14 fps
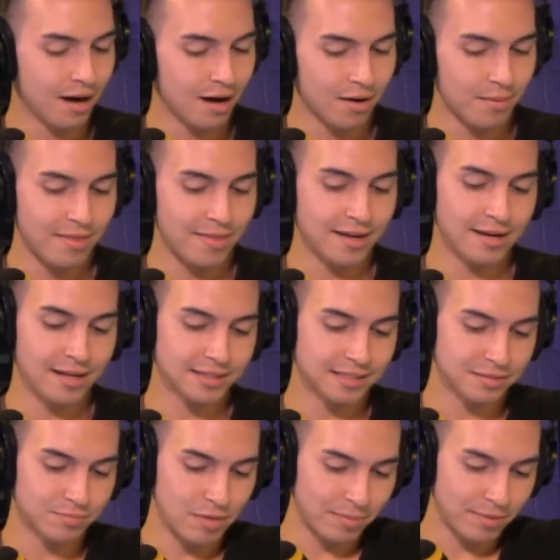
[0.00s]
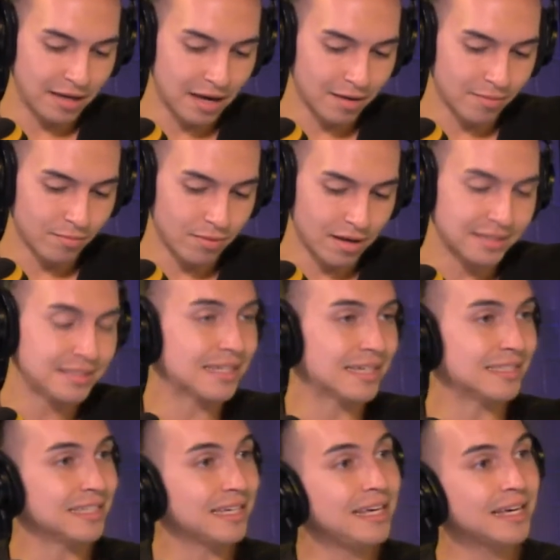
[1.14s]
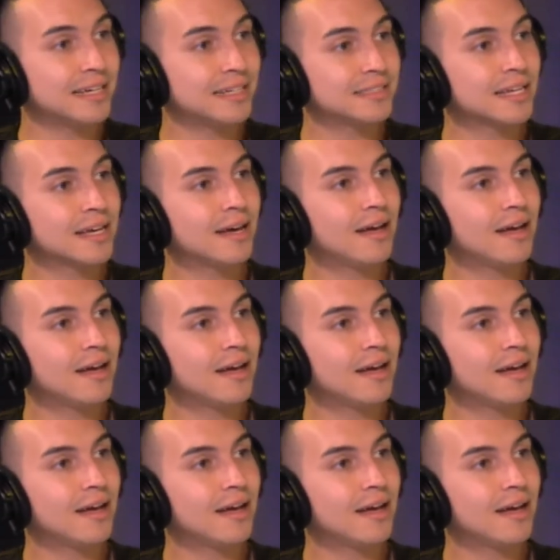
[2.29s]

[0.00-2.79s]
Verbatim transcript: um, and then Nick says maybe I'm as sick as he is.